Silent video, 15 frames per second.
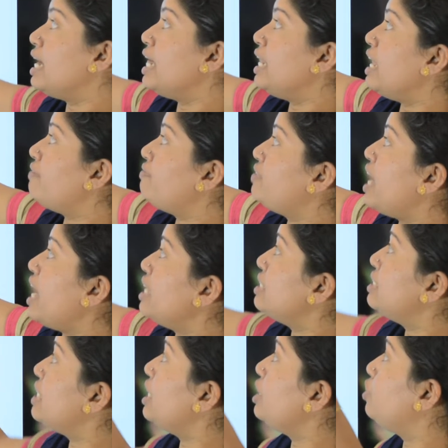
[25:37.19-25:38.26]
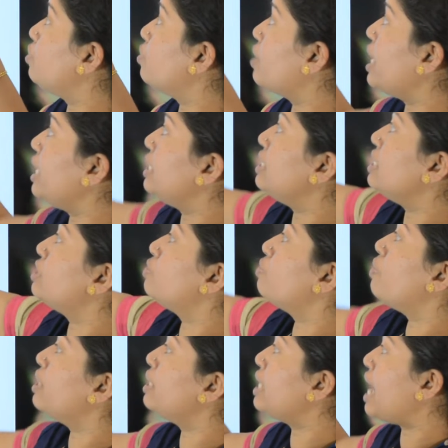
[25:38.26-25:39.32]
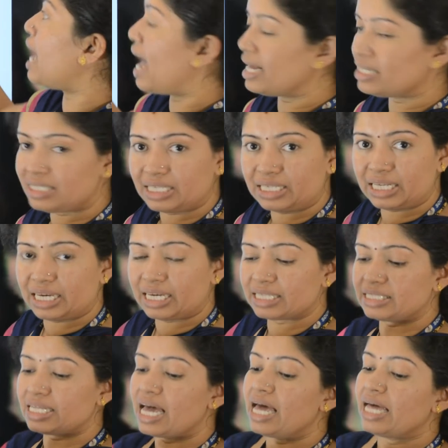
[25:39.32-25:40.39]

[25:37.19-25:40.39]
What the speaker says: Left hand side you write this one as it is,